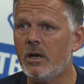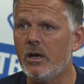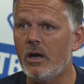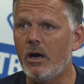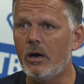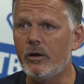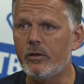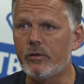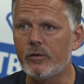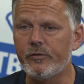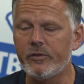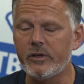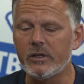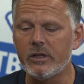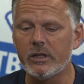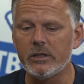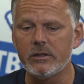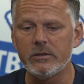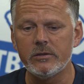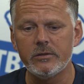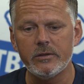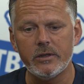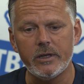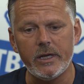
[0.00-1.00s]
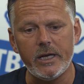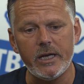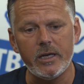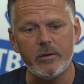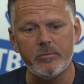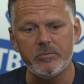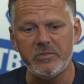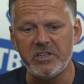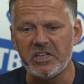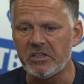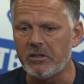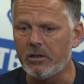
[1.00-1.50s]
how they're feeling.
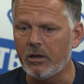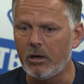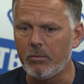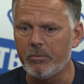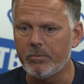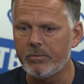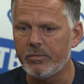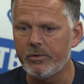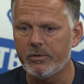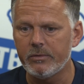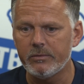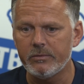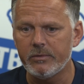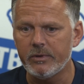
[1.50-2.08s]
You can up